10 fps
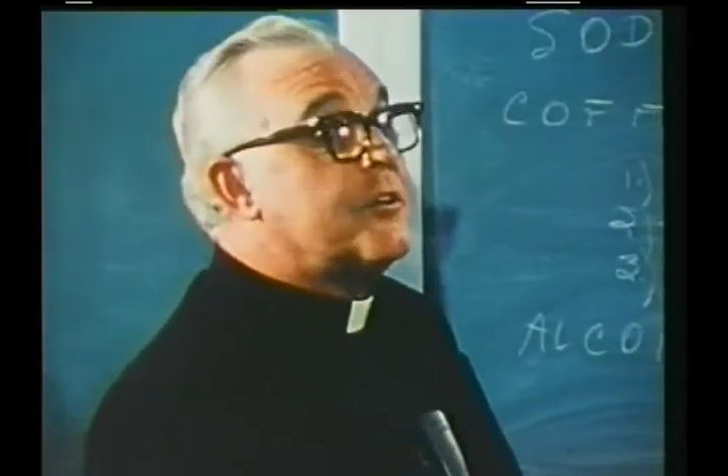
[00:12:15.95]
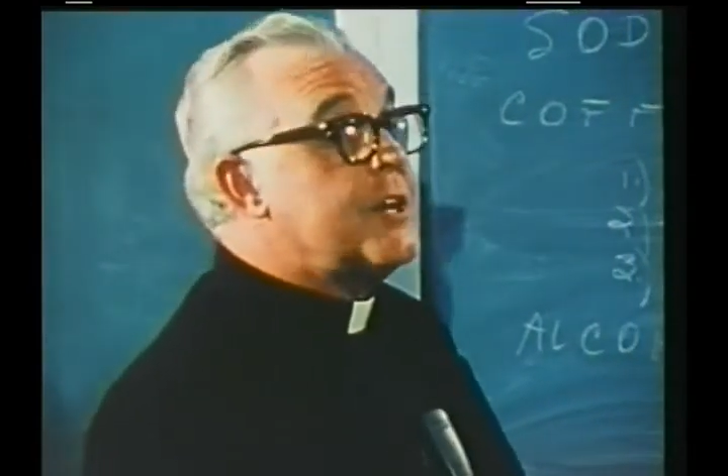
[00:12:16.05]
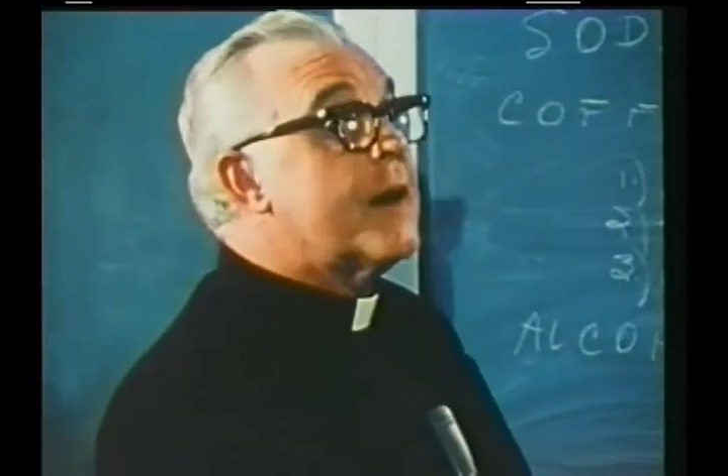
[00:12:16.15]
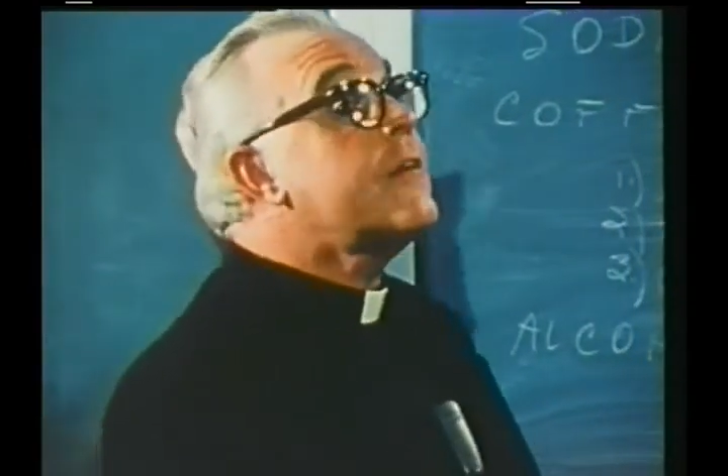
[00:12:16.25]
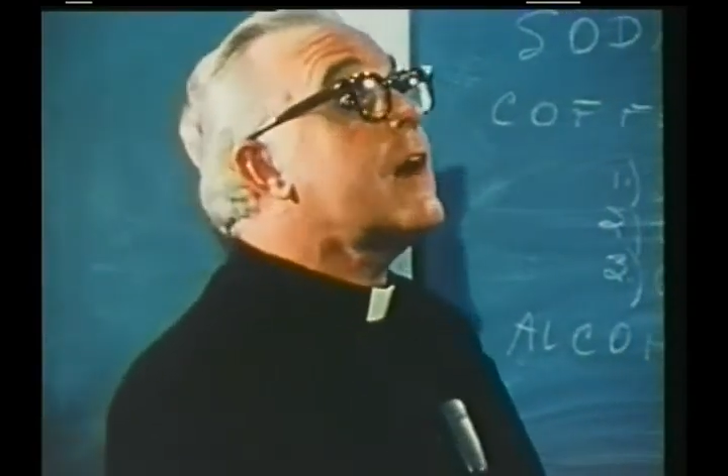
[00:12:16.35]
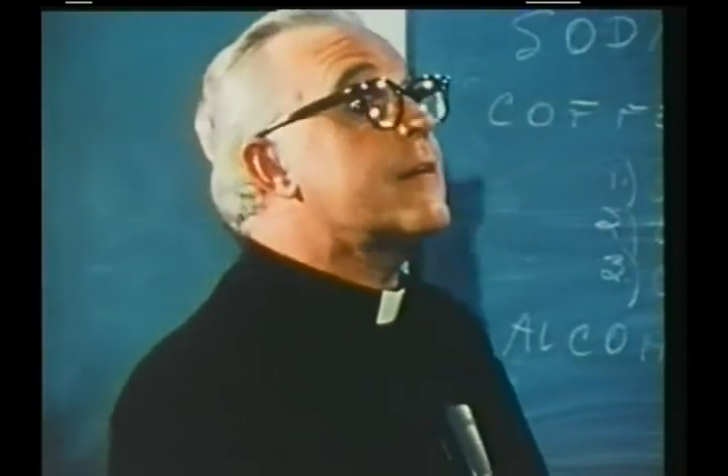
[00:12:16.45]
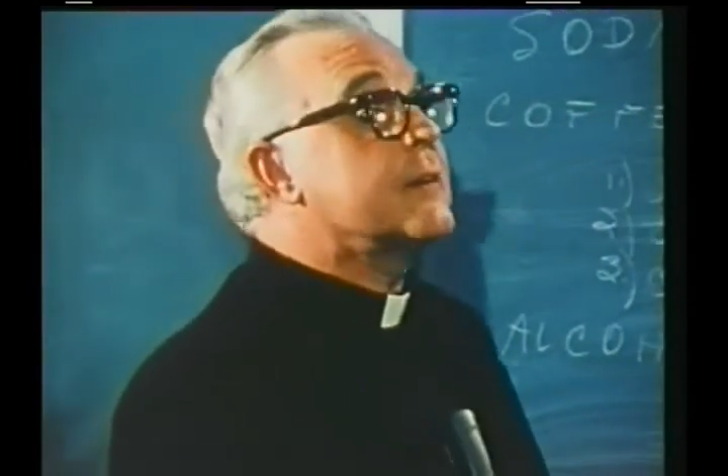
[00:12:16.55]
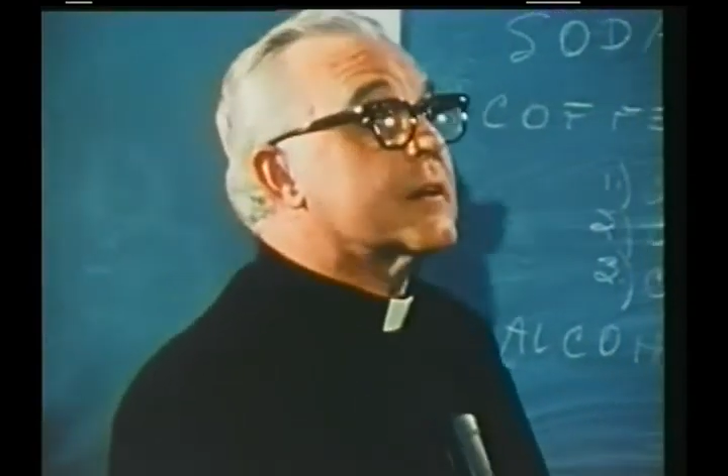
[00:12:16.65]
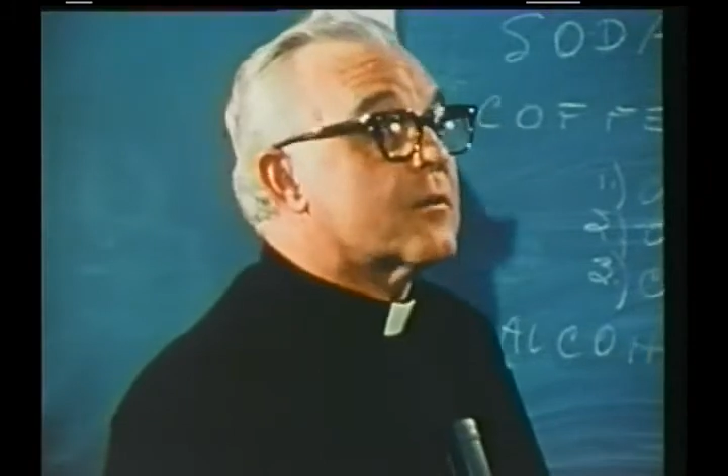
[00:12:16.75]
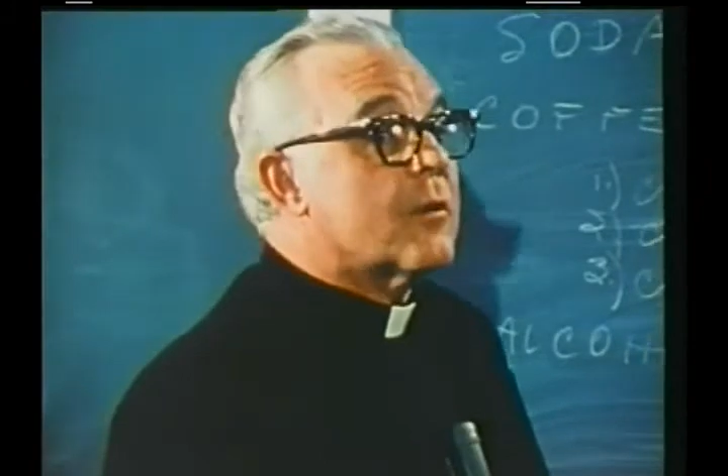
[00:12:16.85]
never
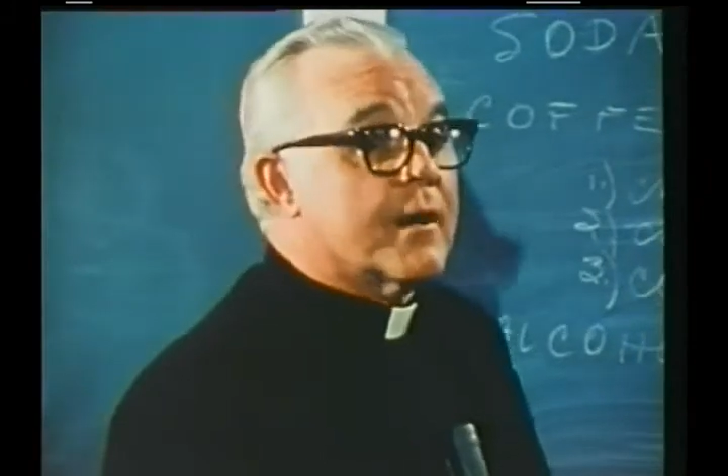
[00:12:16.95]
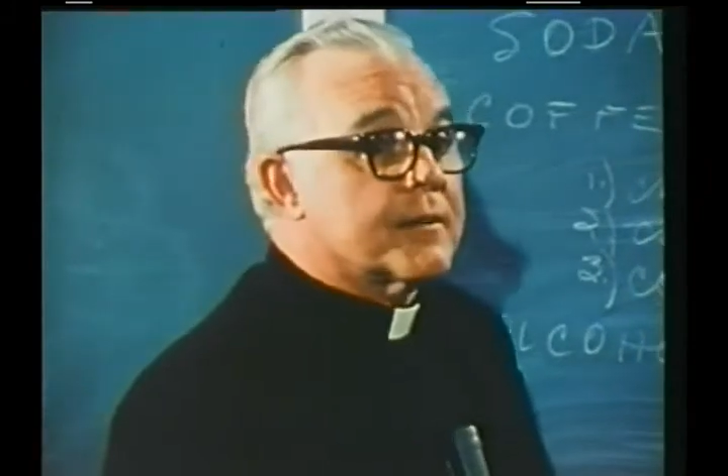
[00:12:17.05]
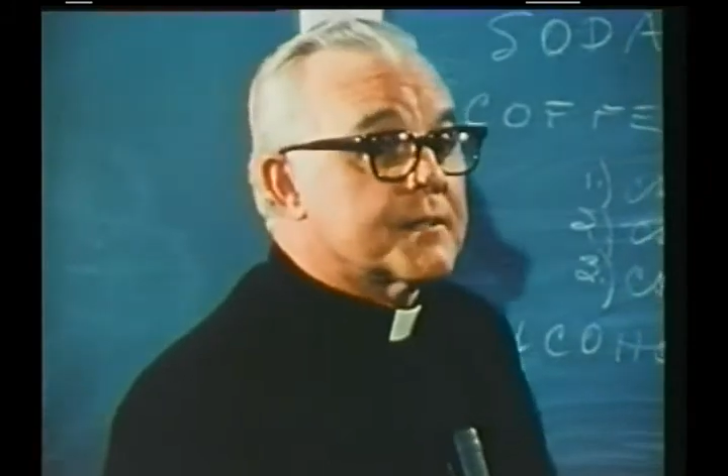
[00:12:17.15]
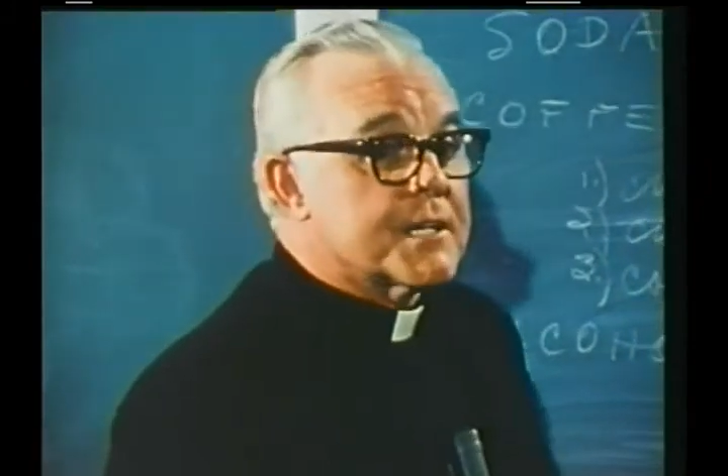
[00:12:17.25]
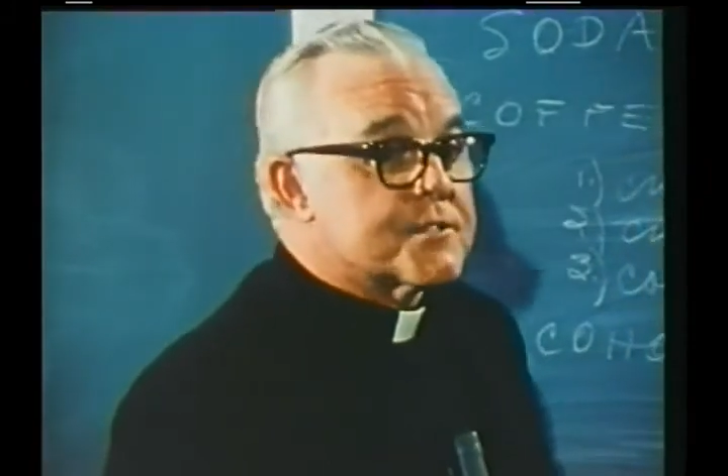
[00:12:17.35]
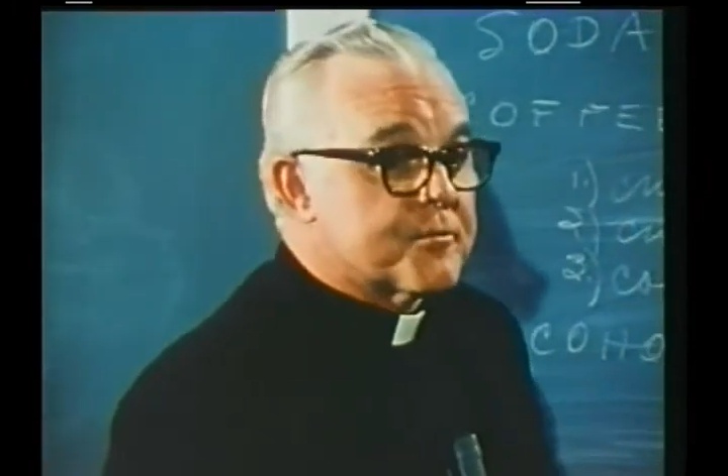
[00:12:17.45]
having acquired a taste